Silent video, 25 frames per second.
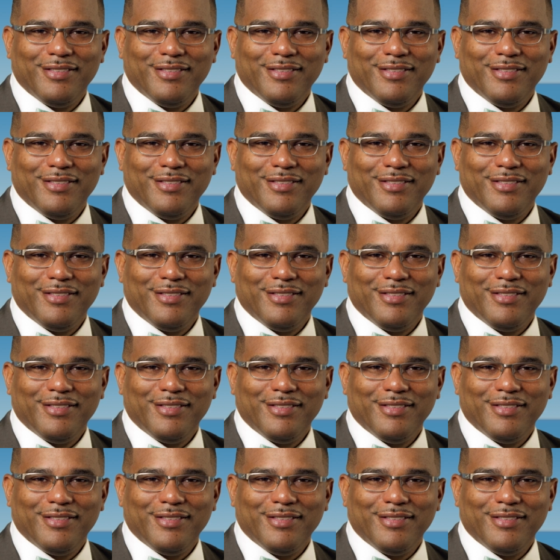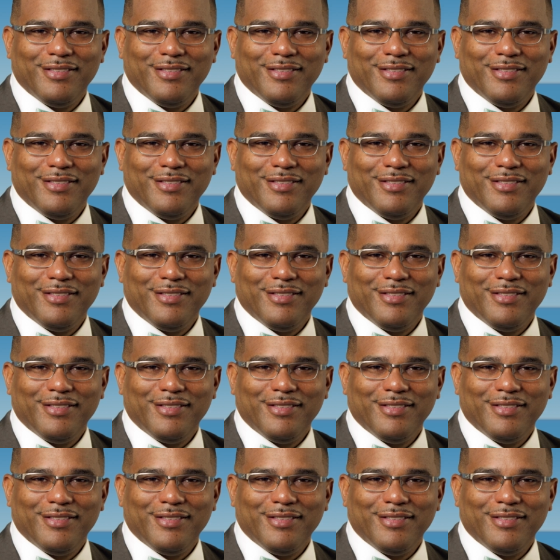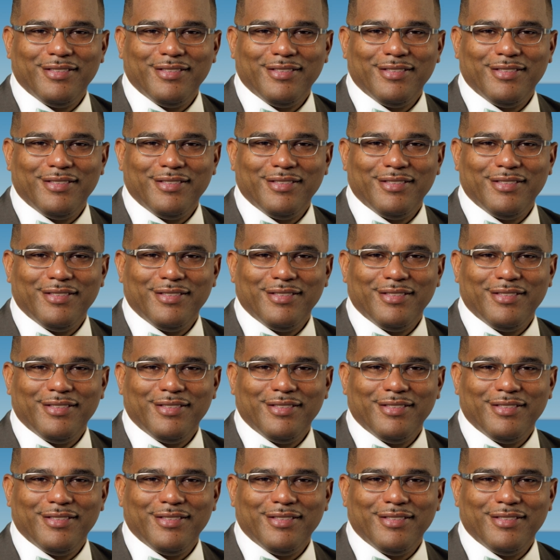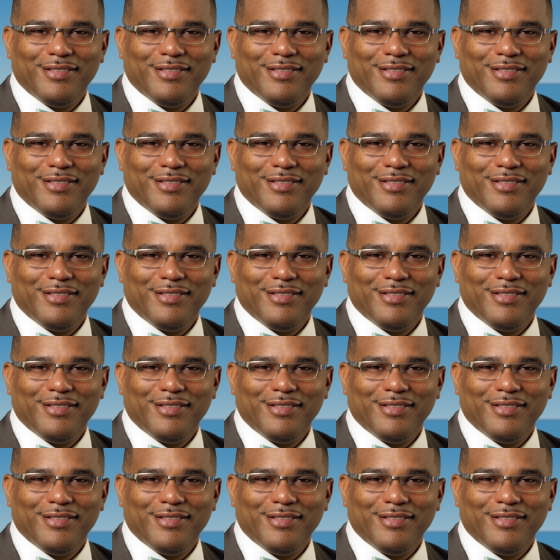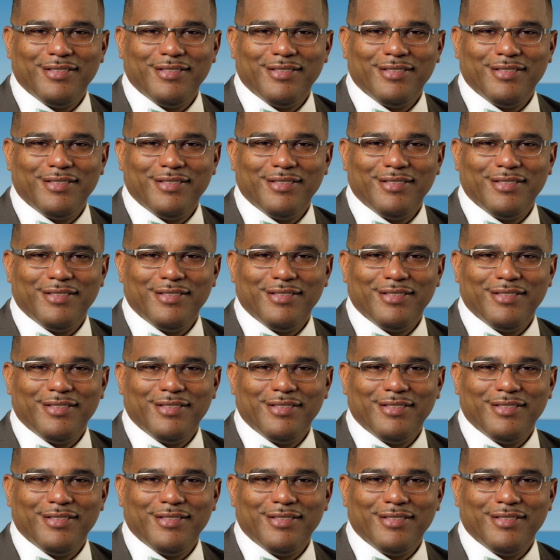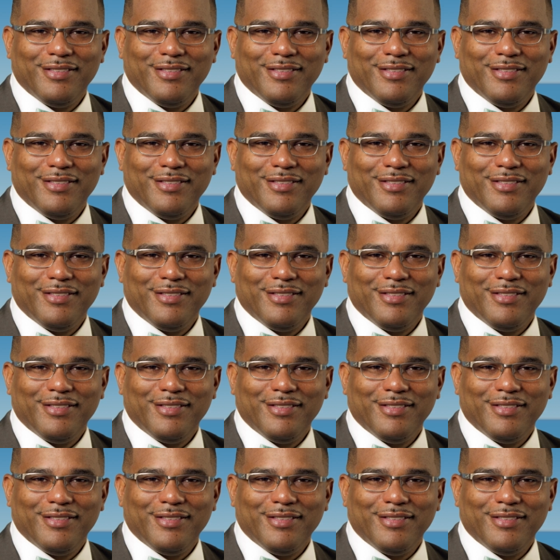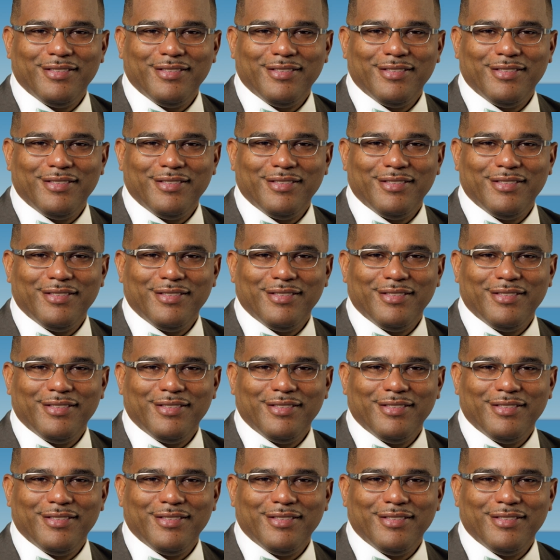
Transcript: The face doesn't move, so there is nothing to read.